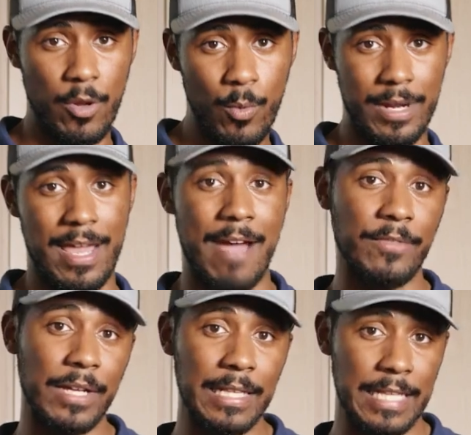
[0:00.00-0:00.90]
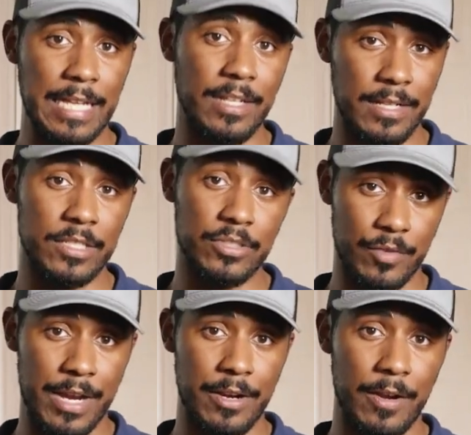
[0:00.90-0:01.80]
don't wanna have to clean the
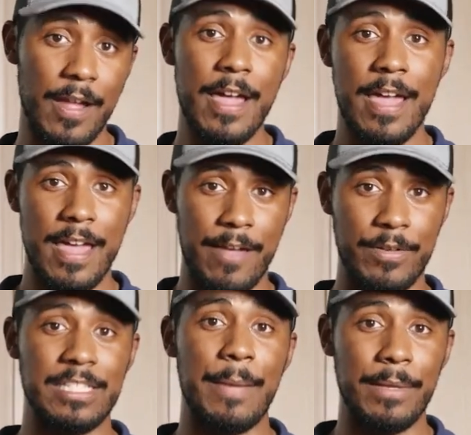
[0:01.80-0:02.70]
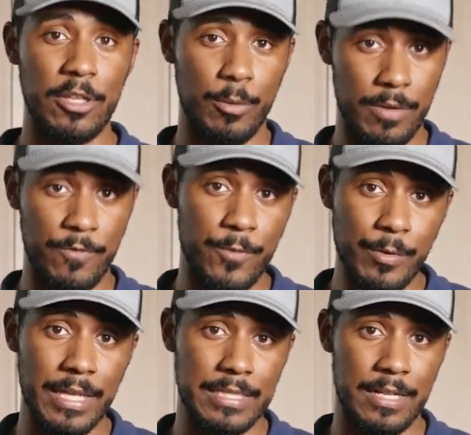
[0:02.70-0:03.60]
strainer every time a little bit of
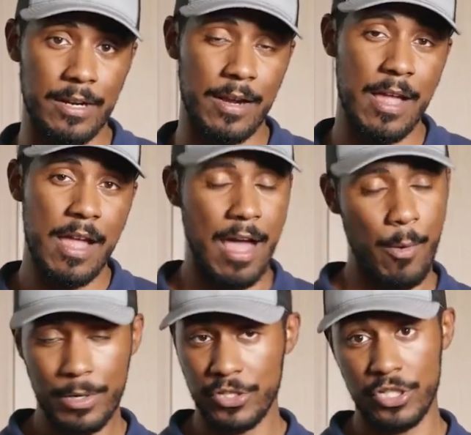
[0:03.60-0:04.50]
food gets in there. I wanna